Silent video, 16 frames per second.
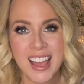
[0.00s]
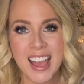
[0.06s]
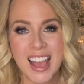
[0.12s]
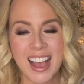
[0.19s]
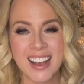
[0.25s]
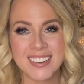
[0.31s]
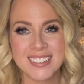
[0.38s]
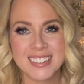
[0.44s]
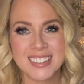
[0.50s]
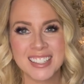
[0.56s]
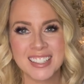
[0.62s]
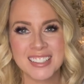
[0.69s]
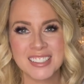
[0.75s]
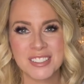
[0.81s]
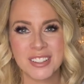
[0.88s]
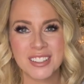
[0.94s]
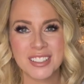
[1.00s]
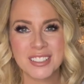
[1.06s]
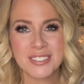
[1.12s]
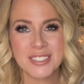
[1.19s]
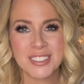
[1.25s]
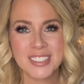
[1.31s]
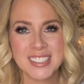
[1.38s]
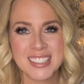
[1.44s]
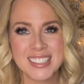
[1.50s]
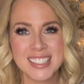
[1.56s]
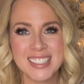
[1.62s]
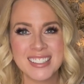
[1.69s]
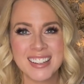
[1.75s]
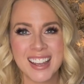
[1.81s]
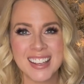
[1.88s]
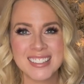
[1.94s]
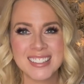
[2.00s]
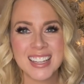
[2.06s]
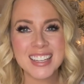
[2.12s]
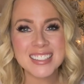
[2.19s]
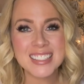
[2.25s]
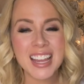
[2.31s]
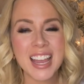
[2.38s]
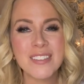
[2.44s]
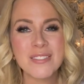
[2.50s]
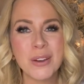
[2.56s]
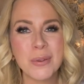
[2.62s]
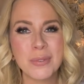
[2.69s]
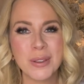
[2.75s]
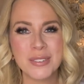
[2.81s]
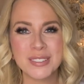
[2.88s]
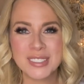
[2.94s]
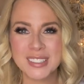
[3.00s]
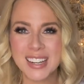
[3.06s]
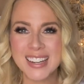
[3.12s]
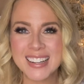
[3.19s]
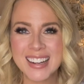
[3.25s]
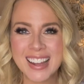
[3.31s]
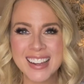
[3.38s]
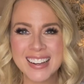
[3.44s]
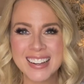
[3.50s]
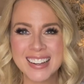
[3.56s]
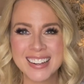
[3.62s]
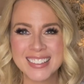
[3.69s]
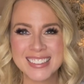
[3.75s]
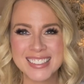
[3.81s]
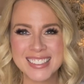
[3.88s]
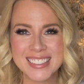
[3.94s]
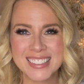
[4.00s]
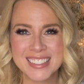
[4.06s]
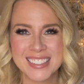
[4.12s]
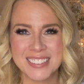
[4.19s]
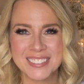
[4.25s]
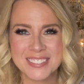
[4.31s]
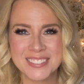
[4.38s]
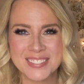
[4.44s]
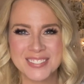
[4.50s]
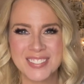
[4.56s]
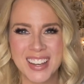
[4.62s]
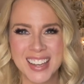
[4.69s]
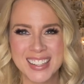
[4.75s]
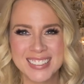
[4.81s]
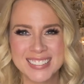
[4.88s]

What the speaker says: out there. So I look forward to seeing you guys next time. Hope you have a great night, and I'll see you soon. Bye.